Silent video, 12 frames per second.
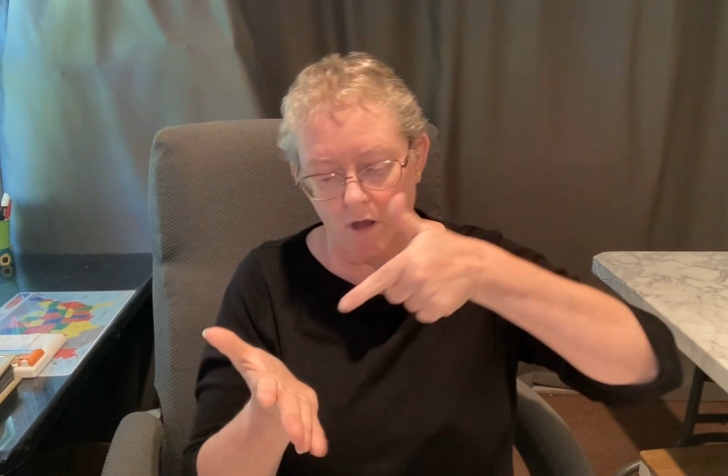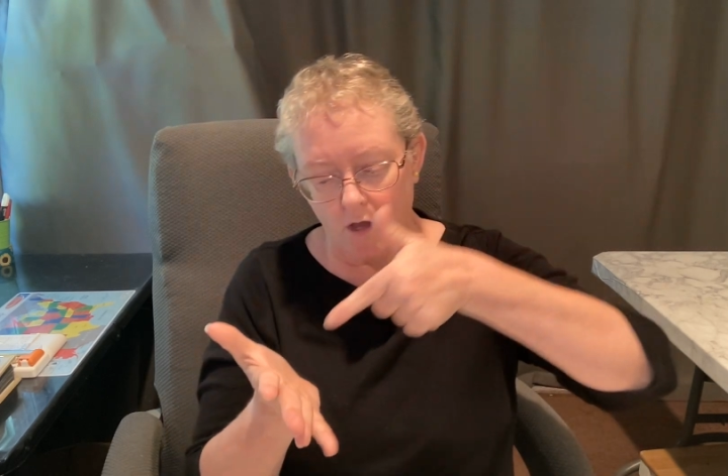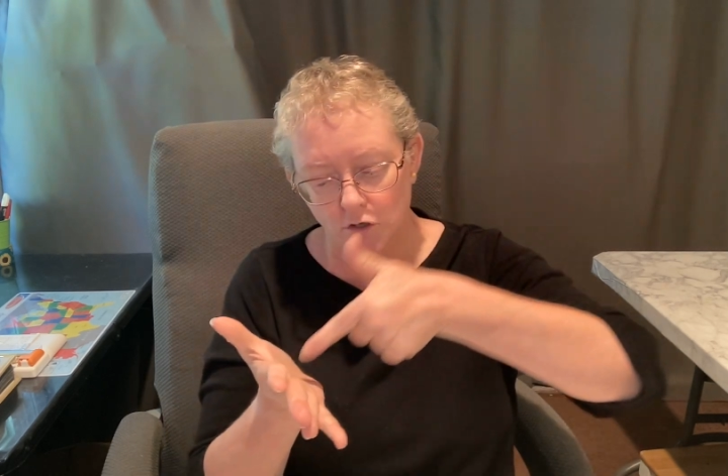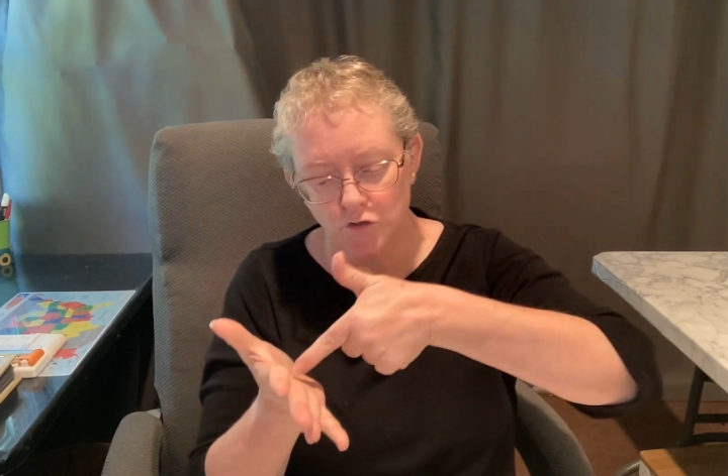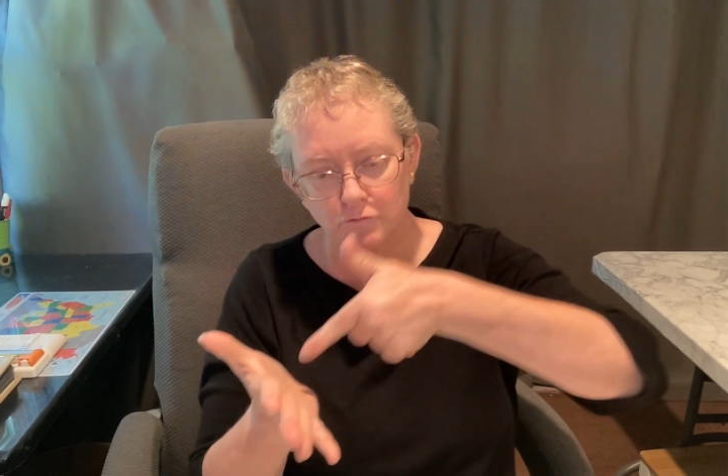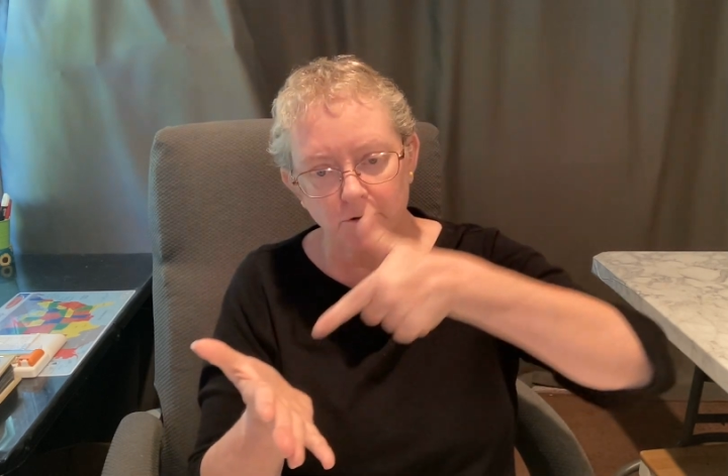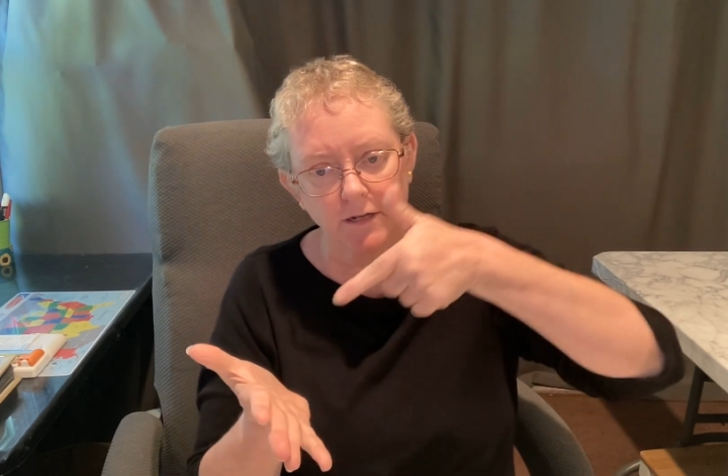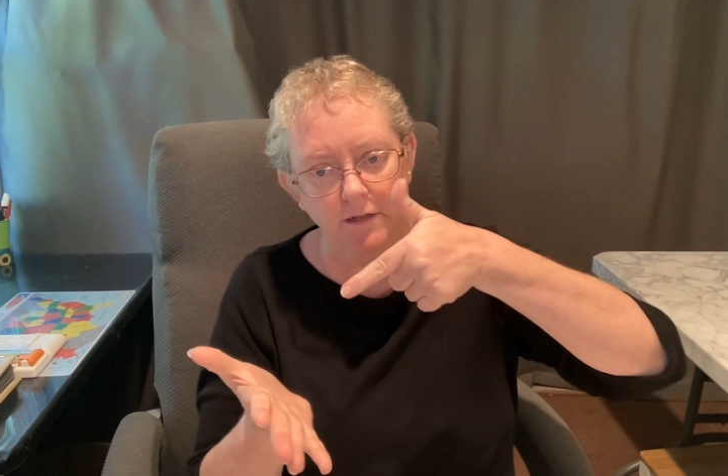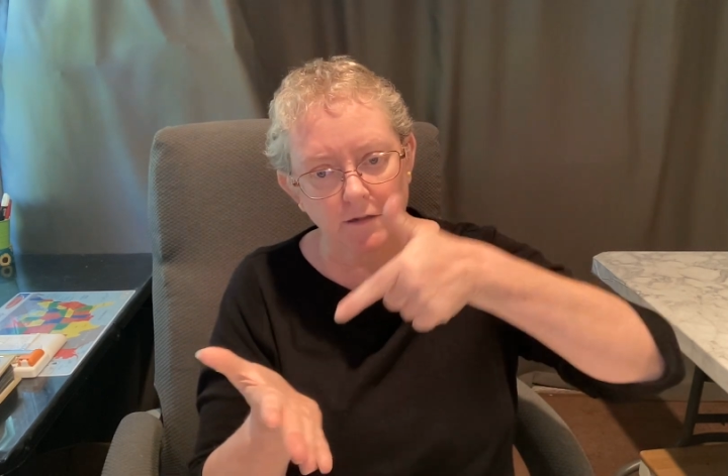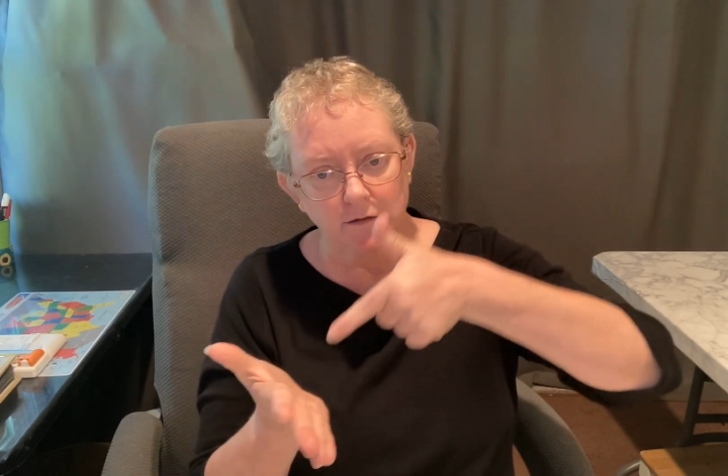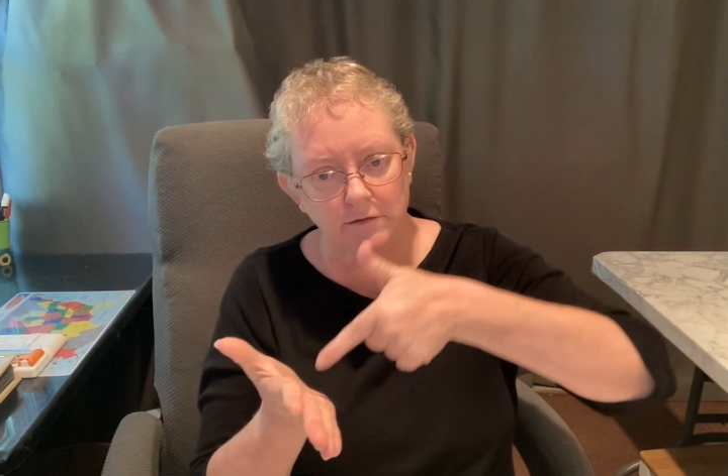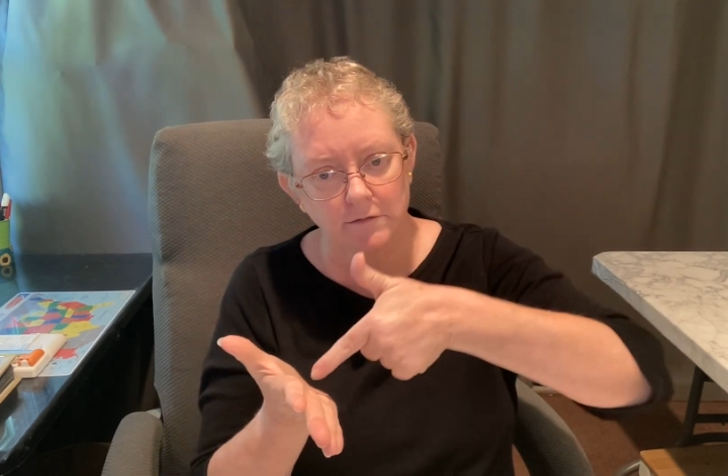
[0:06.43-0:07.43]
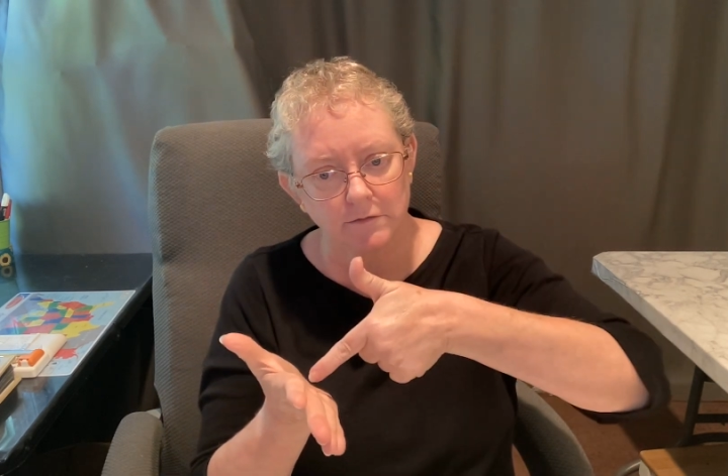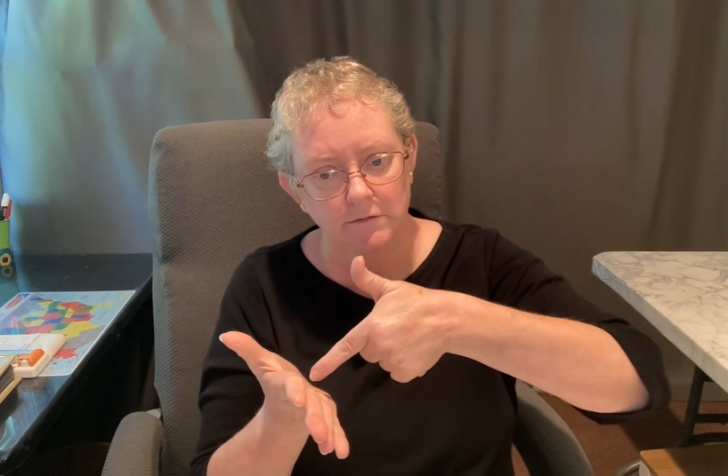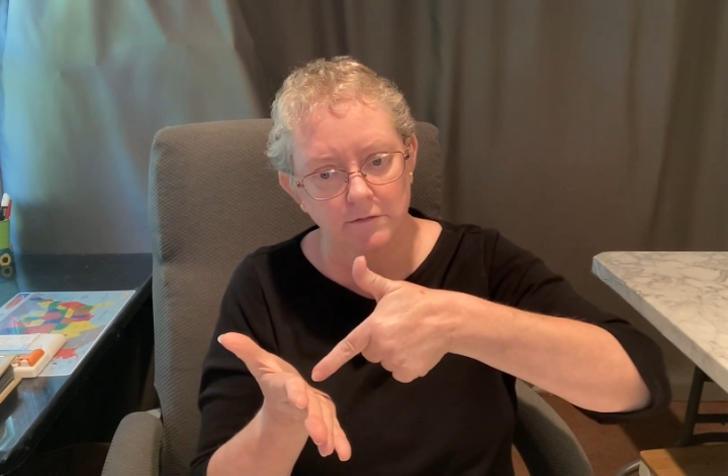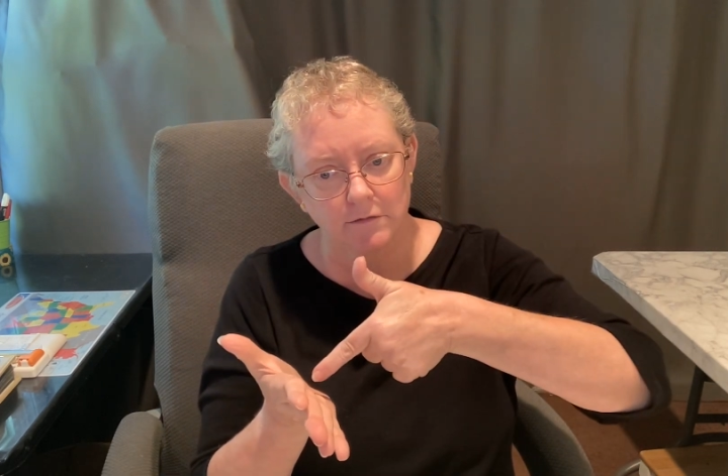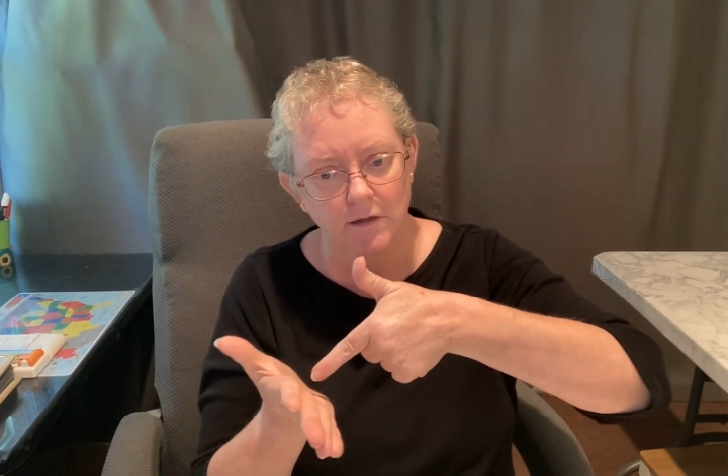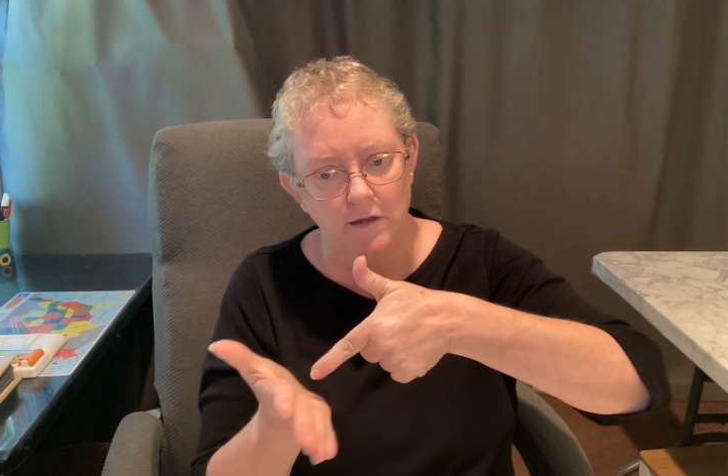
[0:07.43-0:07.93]
A drill.
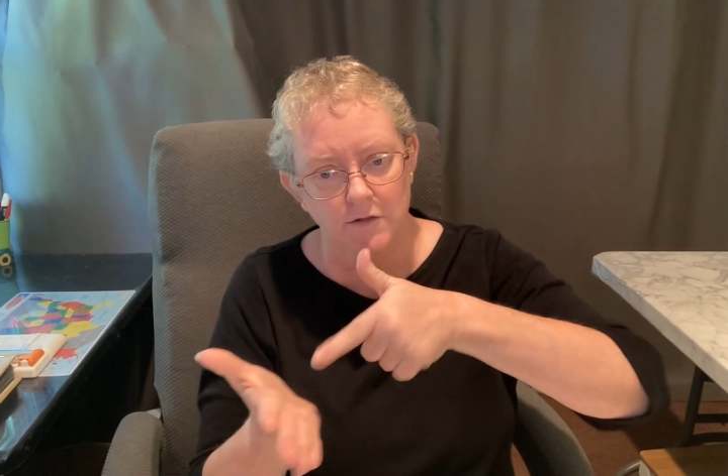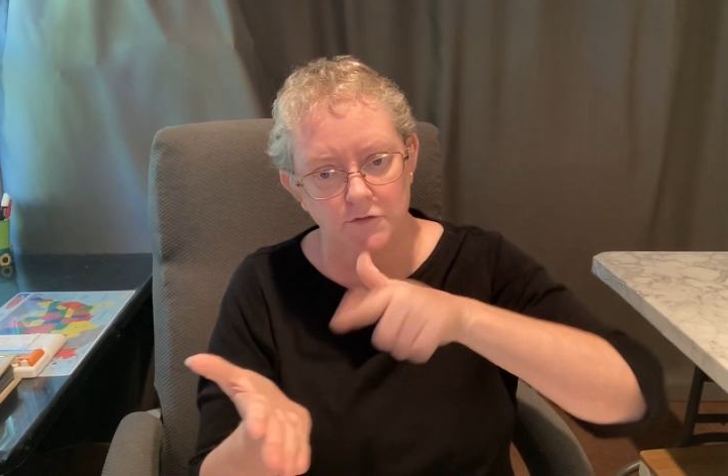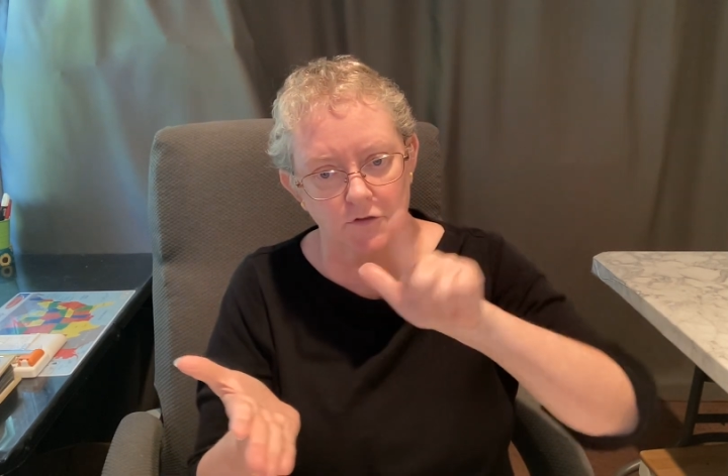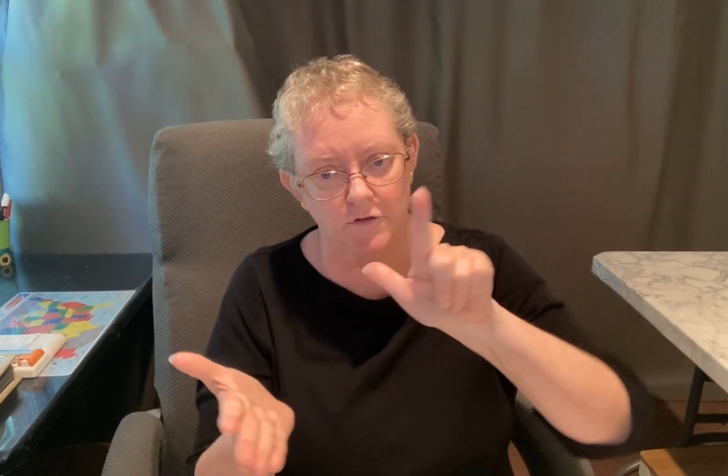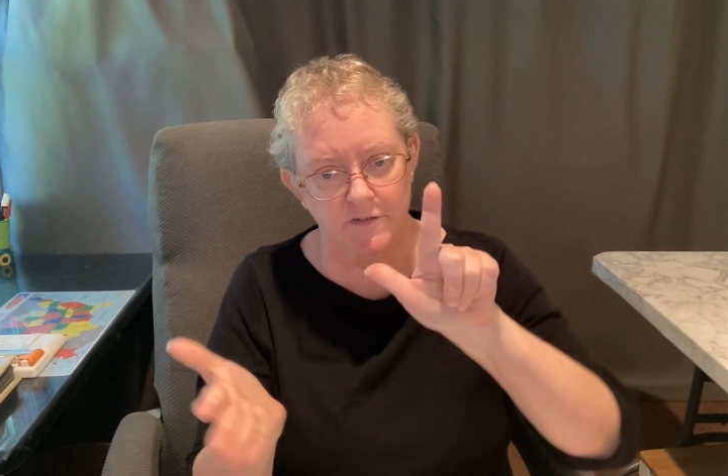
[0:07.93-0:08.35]
So